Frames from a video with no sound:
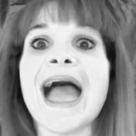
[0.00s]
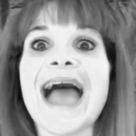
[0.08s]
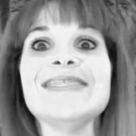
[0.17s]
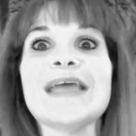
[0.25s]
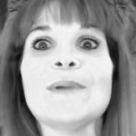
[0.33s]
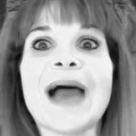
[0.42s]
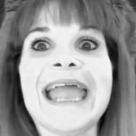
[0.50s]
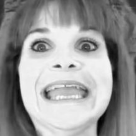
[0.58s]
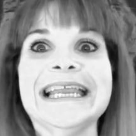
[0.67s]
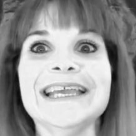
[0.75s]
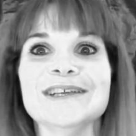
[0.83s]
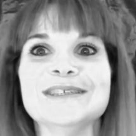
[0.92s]
And there were
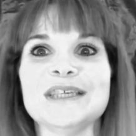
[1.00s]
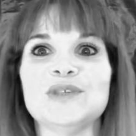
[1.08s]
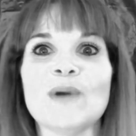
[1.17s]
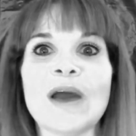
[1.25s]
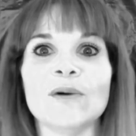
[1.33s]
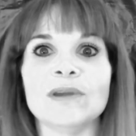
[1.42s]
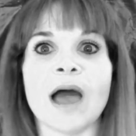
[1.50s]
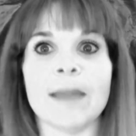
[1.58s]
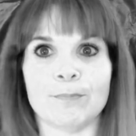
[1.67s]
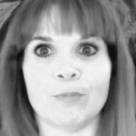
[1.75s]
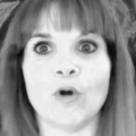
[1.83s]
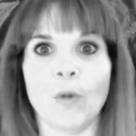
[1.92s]
aliens as well,
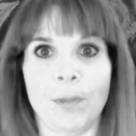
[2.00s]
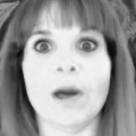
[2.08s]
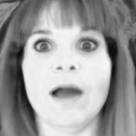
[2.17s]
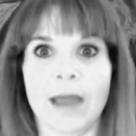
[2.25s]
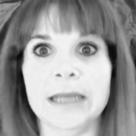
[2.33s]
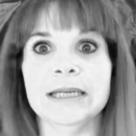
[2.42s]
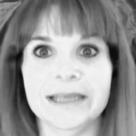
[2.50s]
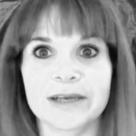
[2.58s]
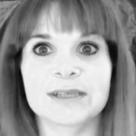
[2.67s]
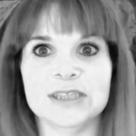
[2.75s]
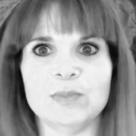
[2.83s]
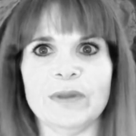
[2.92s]
like proper
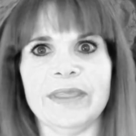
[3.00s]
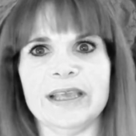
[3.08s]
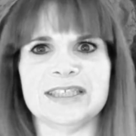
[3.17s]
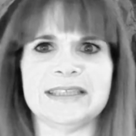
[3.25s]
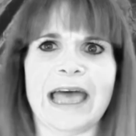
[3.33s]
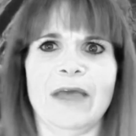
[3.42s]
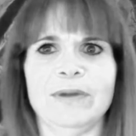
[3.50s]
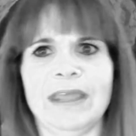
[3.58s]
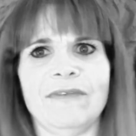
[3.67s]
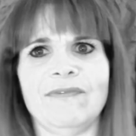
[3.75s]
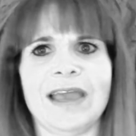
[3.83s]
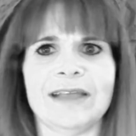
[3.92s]
aliens with these sound
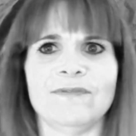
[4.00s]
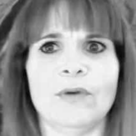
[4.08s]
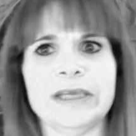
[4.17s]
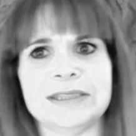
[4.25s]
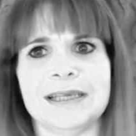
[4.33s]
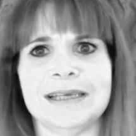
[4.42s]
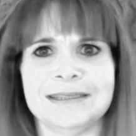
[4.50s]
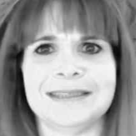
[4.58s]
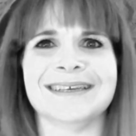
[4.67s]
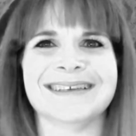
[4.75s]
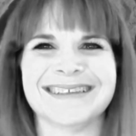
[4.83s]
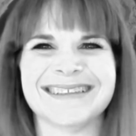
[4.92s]
effect
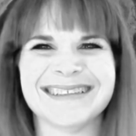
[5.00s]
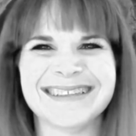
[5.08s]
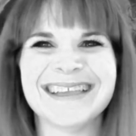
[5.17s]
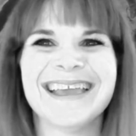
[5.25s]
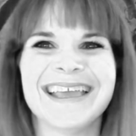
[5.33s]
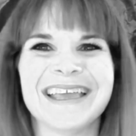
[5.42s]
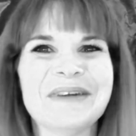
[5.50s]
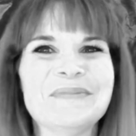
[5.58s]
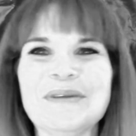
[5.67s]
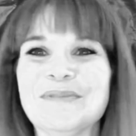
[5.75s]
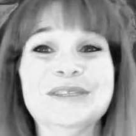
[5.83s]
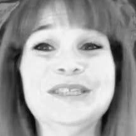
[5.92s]
voices. And
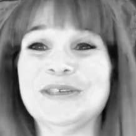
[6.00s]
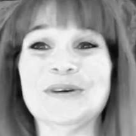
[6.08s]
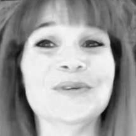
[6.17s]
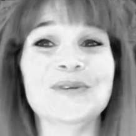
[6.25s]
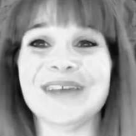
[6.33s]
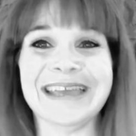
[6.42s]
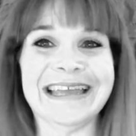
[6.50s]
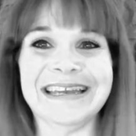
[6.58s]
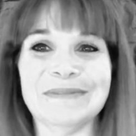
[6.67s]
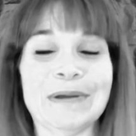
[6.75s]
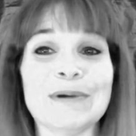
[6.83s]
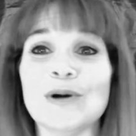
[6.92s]
we were
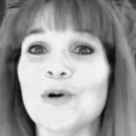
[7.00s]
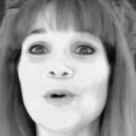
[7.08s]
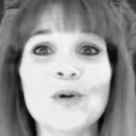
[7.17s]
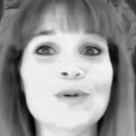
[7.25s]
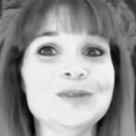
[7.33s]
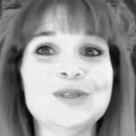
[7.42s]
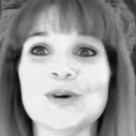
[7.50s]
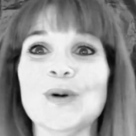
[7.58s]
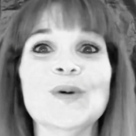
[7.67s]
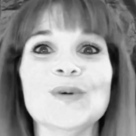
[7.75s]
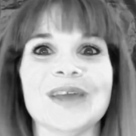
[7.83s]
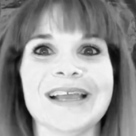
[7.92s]
talking, we were all
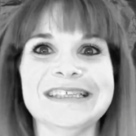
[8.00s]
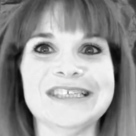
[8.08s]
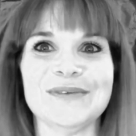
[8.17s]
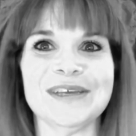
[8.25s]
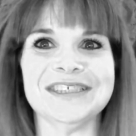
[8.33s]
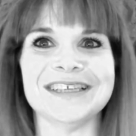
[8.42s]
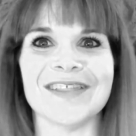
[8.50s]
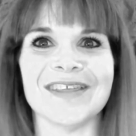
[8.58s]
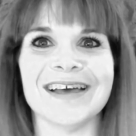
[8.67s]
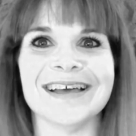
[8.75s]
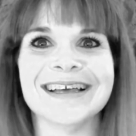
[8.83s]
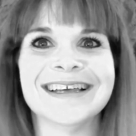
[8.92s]
talking to each
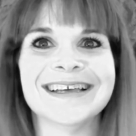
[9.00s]
other.